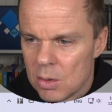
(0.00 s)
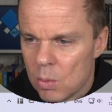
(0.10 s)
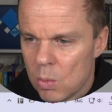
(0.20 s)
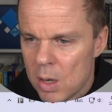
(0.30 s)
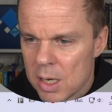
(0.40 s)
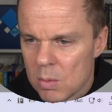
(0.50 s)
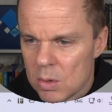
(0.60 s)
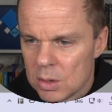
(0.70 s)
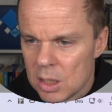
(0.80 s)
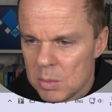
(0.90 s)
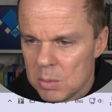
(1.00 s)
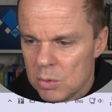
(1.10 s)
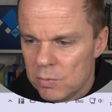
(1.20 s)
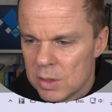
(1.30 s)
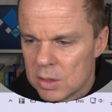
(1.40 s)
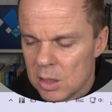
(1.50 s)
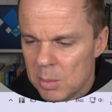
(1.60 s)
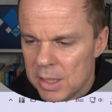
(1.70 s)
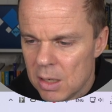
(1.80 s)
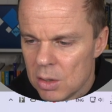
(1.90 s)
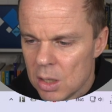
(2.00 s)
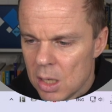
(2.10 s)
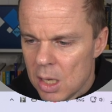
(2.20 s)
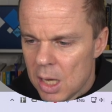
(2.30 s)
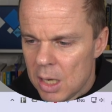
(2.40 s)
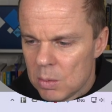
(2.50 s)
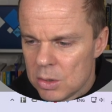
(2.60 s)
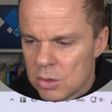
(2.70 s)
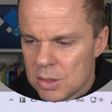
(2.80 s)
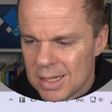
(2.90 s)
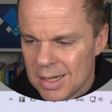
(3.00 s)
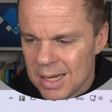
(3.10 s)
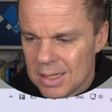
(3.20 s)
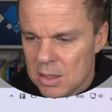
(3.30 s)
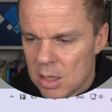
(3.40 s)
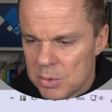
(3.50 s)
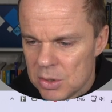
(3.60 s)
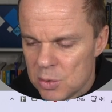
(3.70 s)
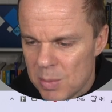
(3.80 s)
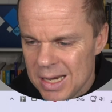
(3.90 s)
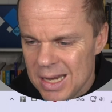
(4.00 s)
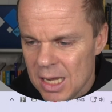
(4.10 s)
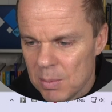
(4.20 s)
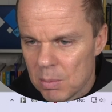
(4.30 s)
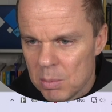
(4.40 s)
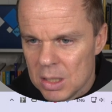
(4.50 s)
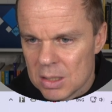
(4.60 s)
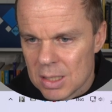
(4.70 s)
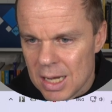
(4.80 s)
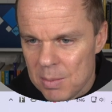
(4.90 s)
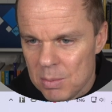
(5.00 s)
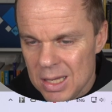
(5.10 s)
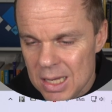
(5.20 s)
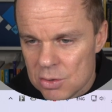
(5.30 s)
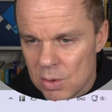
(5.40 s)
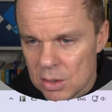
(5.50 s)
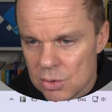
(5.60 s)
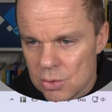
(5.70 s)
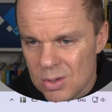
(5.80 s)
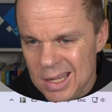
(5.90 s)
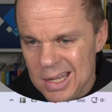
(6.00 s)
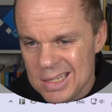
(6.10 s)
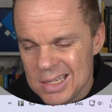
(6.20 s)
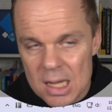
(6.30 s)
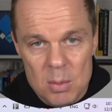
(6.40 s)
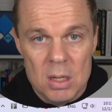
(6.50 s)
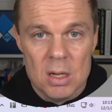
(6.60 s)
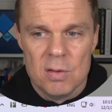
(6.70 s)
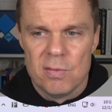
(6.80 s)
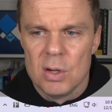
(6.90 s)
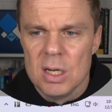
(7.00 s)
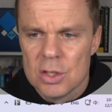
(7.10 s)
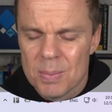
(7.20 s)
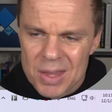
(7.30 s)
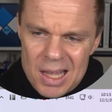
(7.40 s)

What I want, let me move this a little bit down. I want to select the options by name because I'm iterating through each name here in the for each.